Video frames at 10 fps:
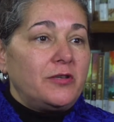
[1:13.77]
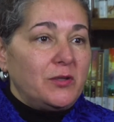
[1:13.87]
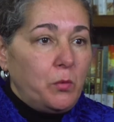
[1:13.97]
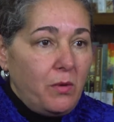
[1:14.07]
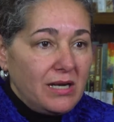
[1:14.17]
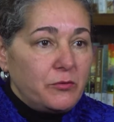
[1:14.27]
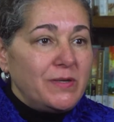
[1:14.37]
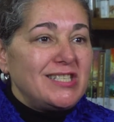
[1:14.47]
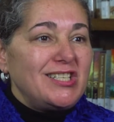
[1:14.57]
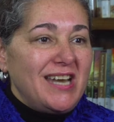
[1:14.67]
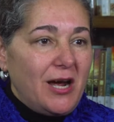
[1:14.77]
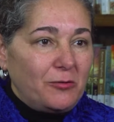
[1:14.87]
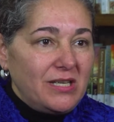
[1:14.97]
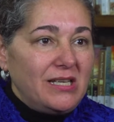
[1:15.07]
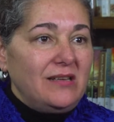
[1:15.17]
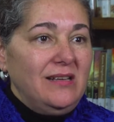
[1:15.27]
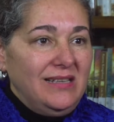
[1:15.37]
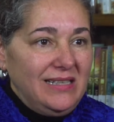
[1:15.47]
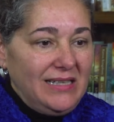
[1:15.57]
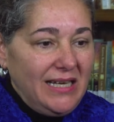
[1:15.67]
They're the one reaching out and
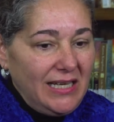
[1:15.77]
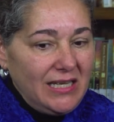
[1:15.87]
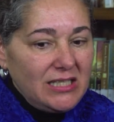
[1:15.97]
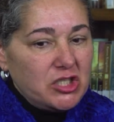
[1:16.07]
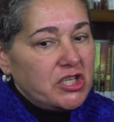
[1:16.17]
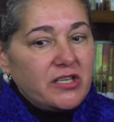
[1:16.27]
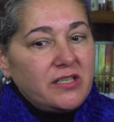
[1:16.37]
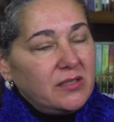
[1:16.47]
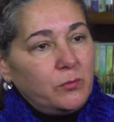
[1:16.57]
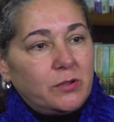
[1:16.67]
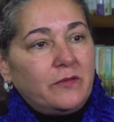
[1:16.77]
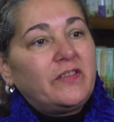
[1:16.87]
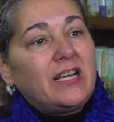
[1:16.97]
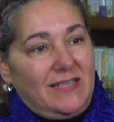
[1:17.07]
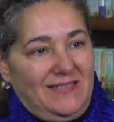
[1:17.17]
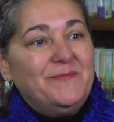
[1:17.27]
shared the word of God.